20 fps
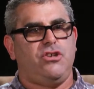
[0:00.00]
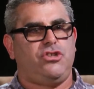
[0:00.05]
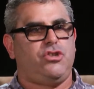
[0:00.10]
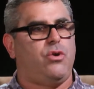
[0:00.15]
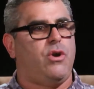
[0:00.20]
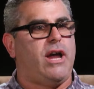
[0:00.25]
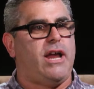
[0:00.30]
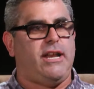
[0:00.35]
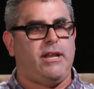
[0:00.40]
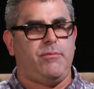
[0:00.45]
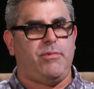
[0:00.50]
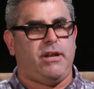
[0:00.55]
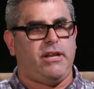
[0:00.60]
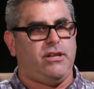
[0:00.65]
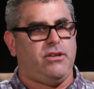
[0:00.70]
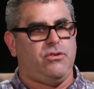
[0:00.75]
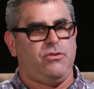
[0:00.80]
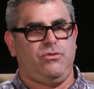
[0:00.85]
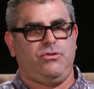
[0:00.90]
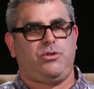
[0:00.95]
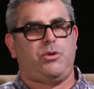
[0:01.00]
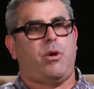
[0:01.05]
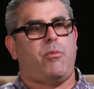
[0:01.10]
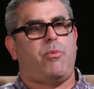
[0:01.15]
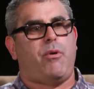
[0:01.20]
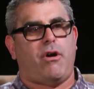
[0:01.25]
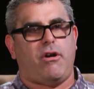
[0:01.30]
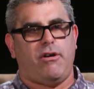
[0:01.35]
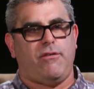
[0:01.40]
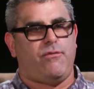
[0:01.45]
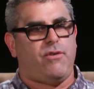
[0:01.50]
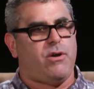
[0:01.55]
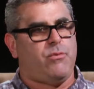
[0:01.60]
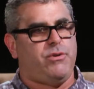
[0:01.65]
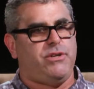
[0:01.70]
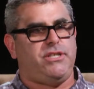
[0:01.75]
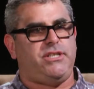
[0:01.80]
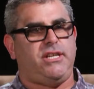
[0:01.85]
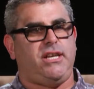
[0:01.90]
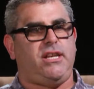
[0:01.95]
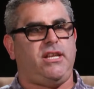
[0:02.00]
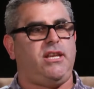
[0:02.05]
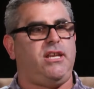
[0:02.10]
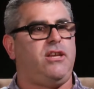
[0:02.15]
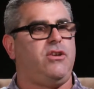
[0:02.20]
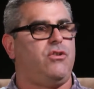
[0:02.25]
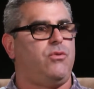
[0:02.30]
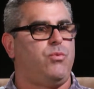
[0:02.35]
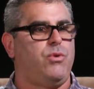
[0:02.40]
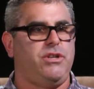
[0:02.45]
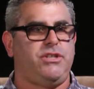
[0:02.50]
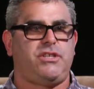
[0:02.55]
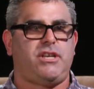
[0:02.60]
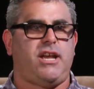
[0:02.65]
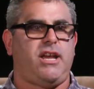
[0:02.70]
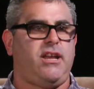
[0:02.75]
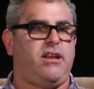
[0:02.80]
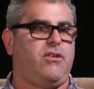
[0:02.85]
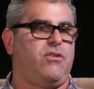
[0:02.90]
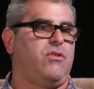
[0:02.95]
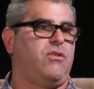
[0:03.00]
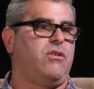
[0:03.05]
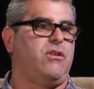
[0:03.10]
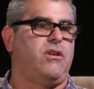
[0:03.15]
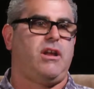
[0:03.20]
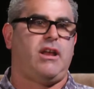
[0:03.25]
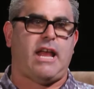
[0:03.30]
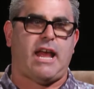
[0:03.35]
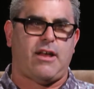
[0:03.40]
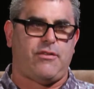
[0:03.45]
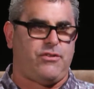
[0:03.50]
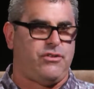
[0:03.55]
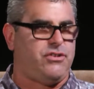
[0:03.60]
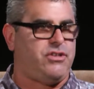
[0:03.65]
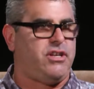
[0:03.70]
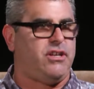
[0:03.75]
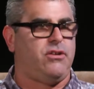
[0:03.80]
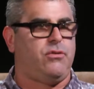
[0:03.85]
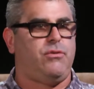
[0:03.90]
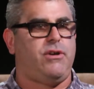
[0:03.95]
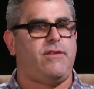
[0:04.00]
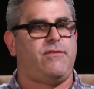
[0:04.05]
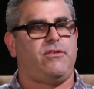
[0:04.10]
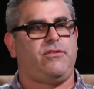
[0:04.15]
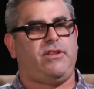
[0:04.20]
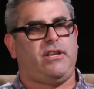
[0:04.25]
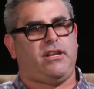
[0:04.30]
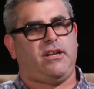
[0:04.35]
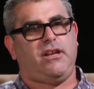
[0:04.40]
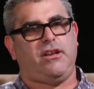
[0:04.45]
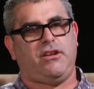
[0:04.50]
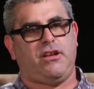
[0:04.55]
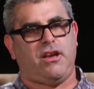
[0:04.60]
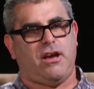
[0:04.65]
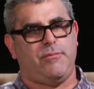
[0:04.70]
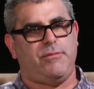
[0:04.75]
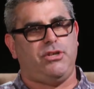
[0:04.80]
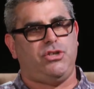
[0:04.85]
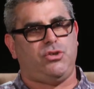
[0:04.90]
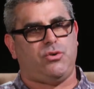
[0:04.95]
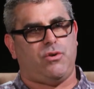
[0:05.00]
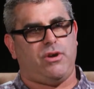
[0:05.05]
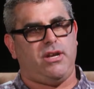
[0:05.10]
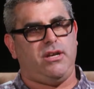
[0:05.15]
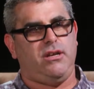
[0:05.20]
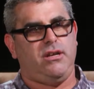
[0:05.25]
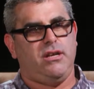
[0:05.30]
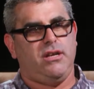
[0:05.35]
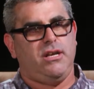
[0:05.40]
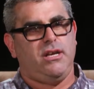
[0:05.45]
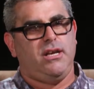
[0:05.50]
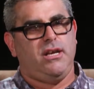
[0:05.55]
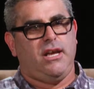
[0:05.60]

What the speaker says: So anybody who's a part of Redwood City or Woodside or Atherton or whatever that could come and join